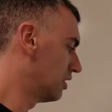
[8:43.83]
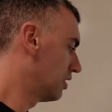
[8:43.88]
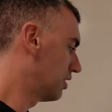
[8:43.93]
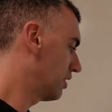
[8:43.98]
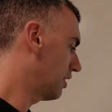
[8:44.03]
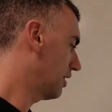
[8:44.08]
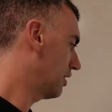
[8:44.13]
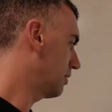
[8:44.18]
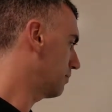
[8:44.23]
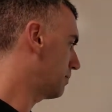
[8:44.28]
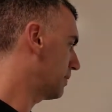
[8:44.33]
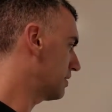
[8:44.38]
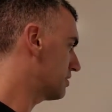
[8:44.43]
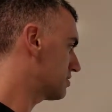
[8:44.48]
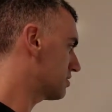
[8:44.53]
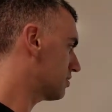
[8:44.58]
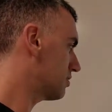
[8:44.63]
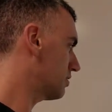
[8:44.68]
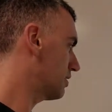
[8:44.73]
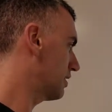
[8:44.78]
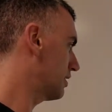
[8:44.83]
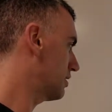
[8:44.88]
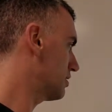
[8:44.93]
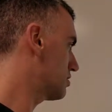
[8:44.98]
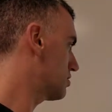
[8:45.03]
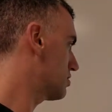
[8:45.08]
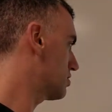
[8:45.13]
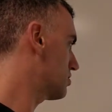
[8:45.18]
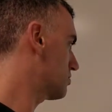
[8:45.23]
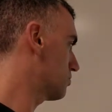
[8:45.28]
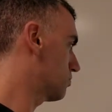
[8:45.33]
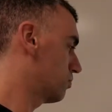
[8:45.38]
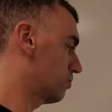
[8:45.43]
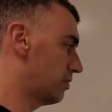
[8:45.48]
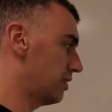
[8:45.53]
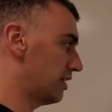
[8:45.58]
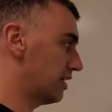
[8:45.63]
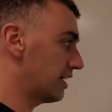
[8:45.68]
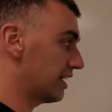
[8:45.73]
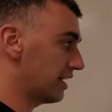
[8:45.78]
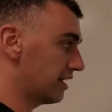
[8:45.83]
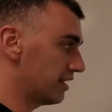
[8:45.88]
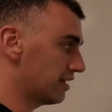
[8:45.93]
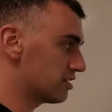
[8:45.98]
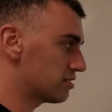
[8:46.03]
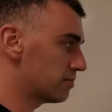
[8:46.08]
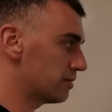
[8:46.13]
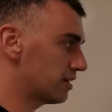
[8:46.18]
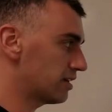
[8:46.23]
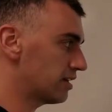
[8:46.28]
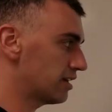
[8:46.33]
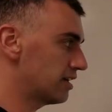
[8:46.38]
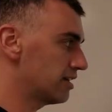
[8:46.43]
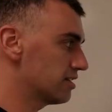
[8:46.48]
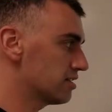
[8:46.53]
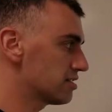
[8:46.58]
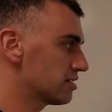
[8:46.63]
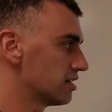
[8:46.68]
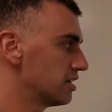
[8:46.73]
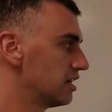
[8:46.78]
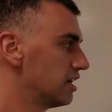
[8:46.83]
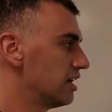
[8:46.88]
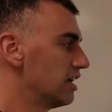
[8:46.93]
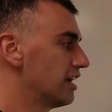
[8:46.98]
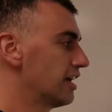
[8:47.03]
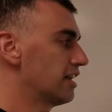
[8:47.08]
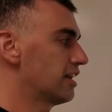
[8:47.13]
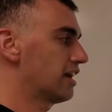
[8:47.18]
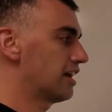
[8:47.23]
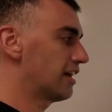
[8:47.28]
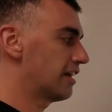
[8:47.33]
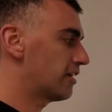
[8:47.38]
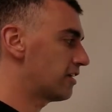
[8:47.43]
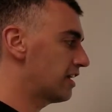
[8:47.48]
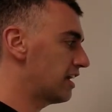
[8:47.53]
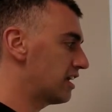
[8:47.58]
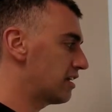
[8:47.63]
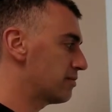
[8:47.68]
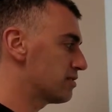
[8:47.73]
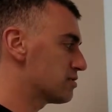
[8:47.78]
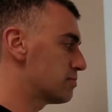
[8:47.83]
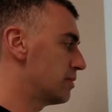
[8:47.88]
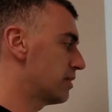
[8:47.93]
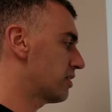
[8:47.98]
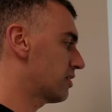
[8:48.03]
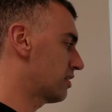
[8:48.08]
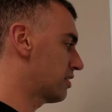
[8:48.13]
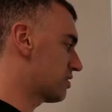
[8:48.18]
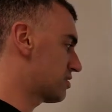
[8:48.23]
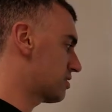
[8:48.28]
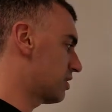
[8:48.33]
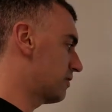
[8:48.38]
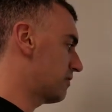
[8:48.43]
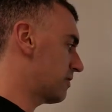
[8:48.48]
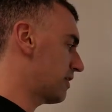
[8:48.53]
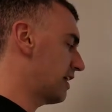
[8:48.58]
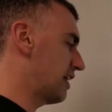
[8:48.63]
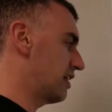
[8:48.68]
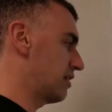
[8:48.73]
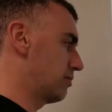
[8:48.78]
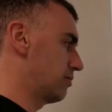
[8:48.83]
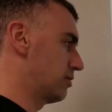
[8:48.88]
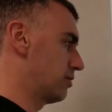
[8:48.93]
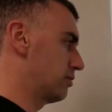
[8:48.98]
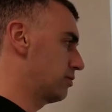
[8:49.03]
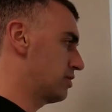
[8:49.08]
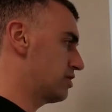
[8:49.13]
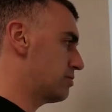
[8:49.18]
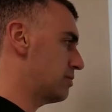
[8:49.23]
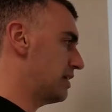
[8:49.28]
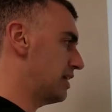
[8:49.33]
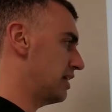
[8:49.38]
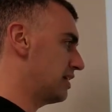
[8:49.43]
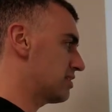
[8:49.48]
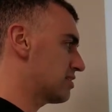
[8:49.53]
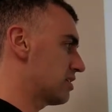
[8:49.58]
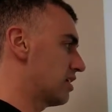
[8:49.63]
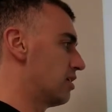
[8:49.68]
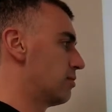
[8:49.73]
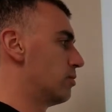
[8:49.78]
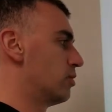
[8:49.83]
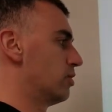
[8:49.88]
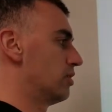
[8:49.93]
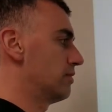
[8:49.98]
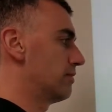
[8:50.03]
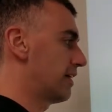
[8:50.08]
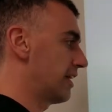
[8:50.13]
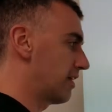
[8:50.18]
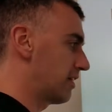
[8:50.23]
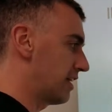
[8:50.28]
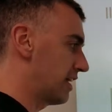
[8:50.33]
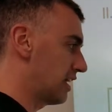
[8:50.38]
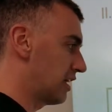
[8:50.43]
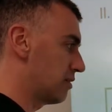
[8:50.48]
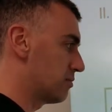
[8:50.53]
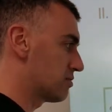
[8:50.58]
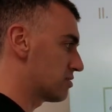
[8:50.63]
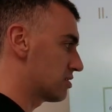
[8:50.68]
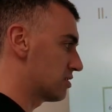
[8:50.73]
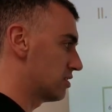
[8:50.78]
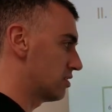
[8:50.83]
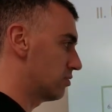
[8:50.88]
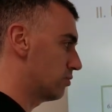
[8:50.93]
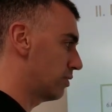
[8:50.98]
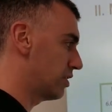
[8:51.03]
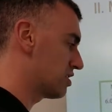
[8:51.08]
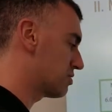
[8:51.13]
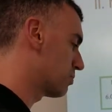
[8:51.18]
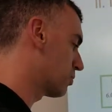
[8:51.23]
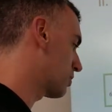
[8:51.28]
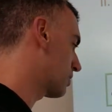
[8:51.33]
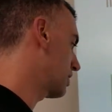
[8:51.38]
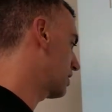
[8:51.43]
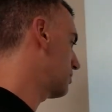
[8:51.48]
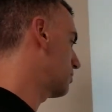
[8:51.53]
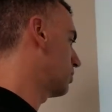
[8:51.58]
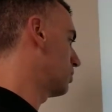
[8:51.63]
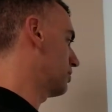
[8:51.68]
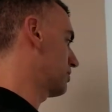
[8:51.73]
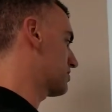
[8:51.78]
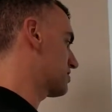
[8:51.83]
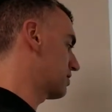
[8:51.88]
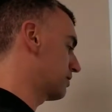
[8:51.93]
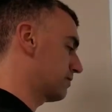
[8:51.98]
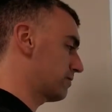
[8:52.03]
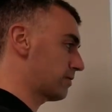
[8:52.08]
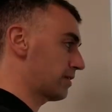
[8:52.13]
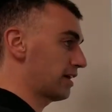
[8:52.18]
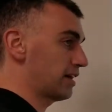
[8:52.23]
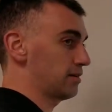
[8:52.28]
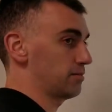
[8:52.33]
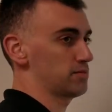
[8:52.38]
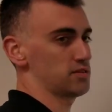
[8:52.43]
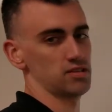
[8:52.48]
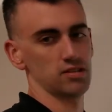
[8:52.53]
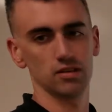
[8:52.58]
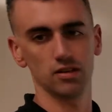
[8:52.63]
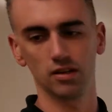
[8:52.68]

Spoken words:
And basically, it's just, again, it's because an iron atom is bigger than a sulfur atom, which means a mole of iron atoms weighs more than a mole of sulfur atoms.